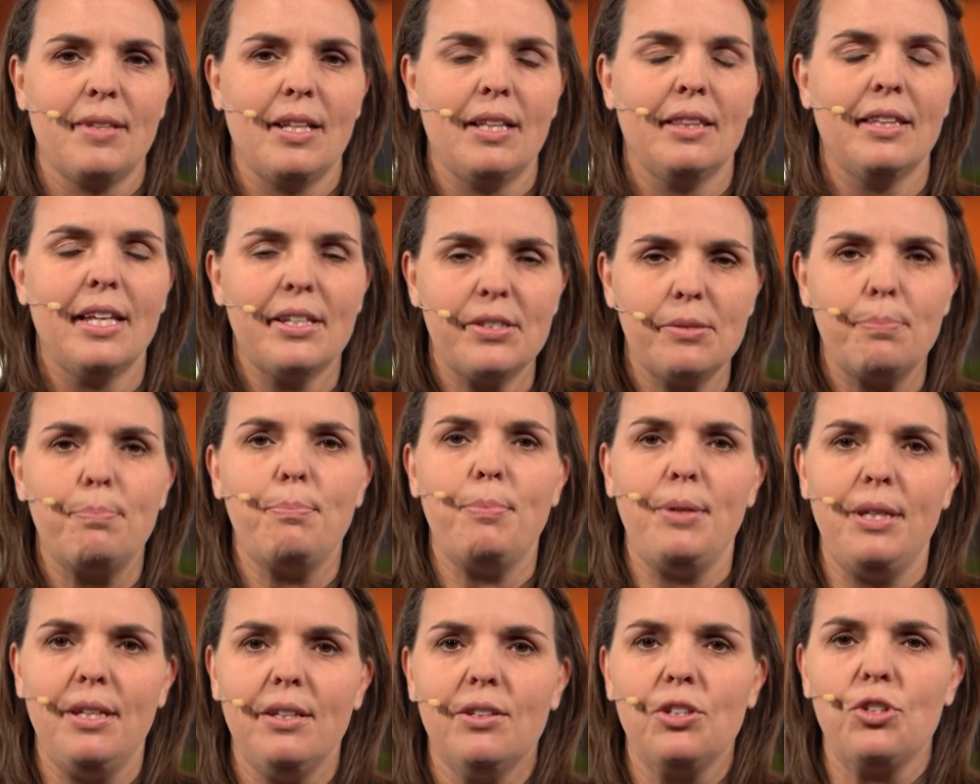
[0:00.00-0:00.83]
Let's
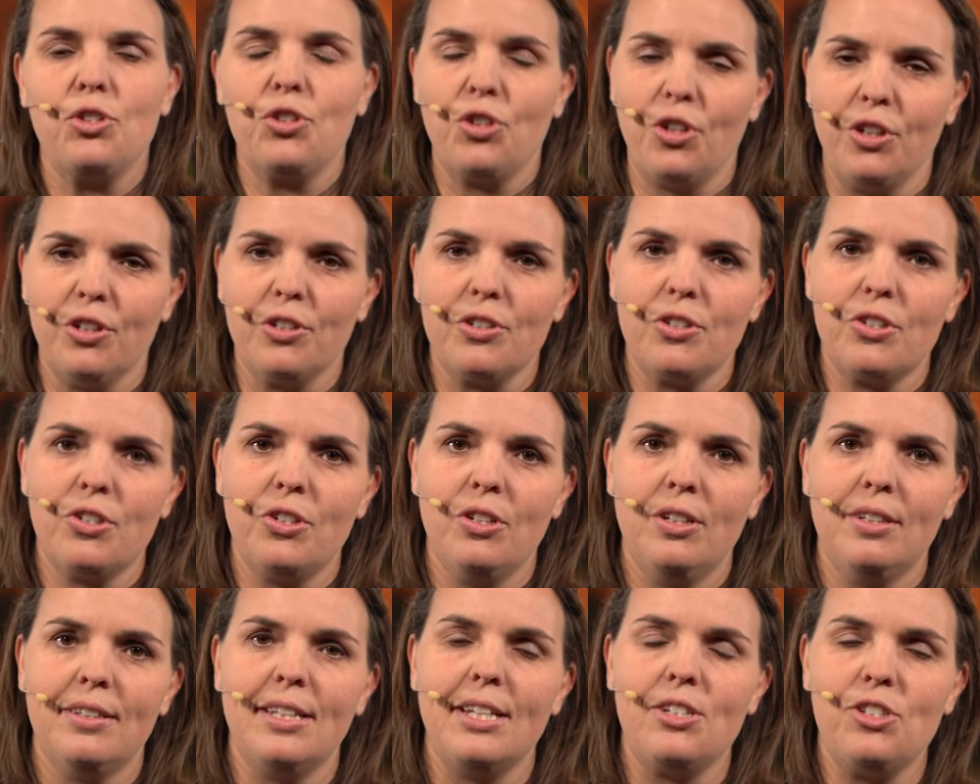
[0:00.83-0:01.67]
be the
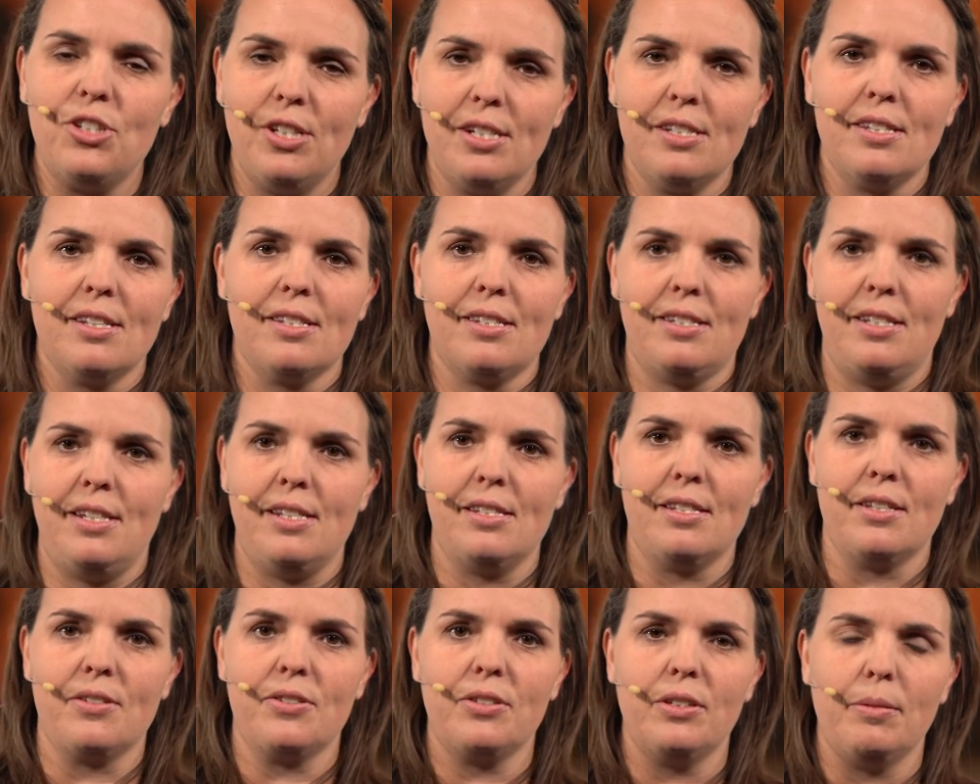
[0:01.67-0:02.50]
church that Jesus
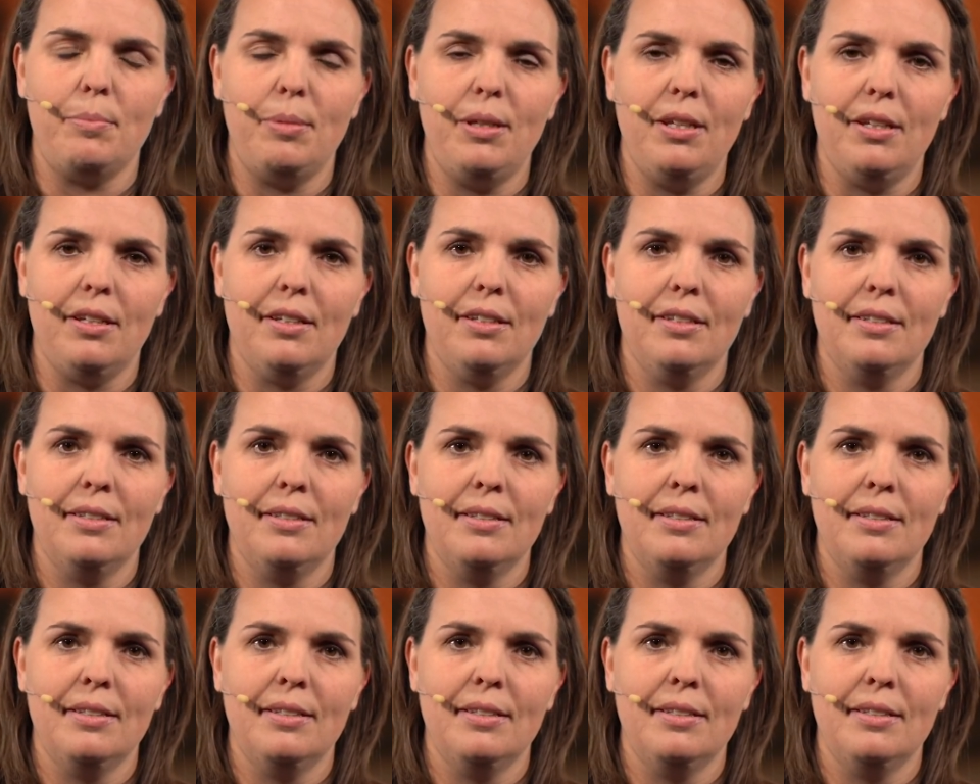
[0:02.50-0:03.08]
needs us to be.